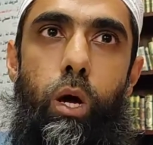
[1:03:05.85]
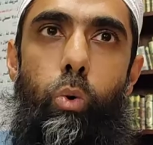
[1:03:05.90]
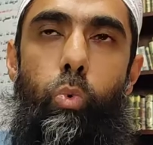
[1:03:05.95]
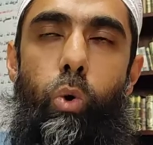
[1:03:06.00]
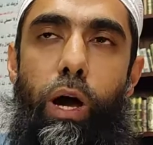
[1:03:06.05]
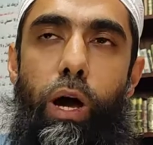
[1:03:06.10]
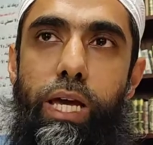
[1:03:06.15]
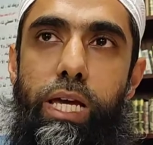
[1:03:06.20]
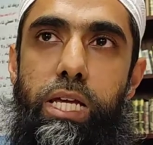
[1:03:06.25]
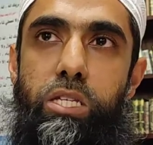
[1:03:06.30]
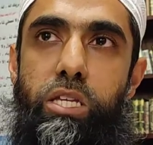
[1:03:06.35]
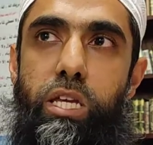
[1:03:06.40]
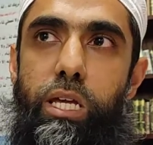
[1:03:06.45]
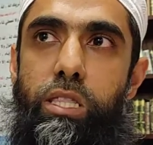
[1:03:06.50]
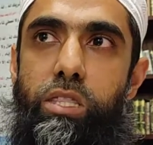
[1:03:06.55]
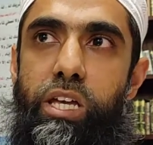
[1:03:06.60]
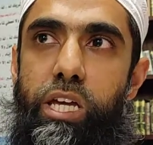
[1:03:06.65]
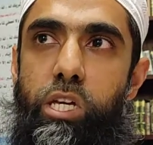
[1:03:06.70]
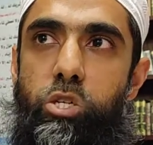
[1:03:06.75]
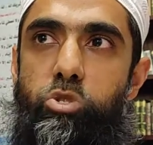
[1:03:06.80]
Why is it
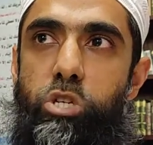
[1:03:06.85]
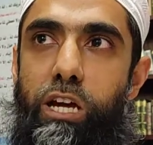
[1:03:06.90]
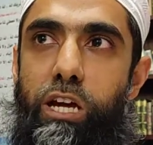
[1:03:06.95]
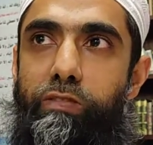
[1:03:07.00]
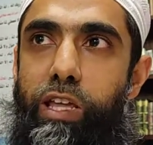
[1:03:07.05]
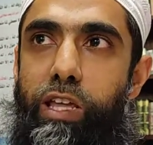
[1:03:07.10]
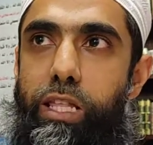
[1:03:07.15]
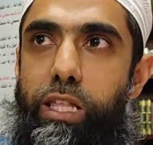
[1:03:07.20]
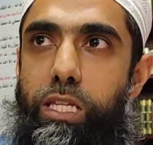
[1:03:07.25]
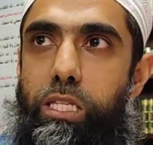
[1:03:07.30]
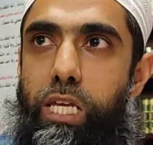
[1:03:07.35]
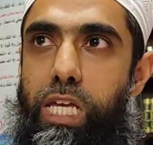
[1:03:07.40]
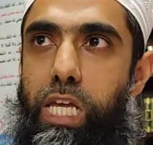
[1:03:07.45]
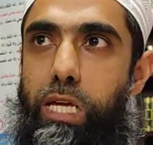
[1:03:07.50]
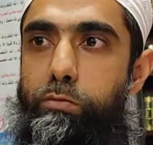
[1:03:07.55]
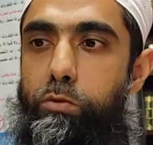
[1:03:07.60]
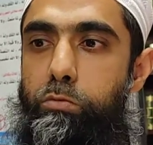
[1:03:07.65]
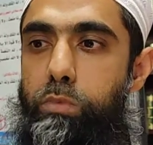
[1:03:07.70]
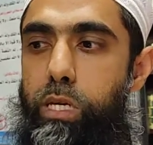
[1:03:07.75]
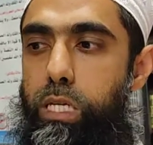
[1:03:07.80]
in traveling that
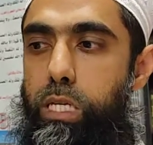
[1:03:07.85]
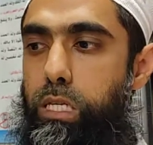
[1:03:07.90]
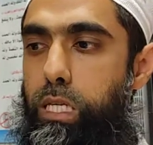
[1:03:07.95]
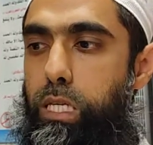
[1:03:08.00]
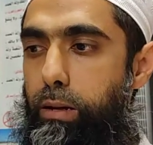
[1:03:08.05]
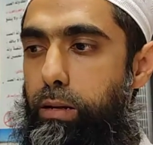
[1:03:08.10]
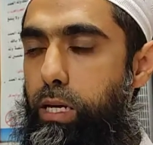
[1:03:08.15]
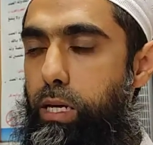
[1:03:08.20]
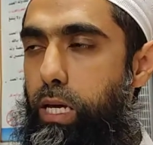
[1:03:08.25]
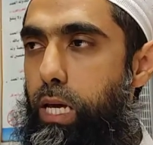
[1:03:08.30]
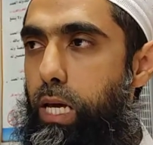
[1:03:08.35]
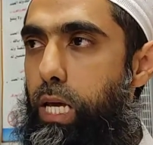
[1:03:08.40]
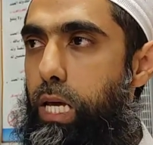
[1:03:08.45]
tayammum is done?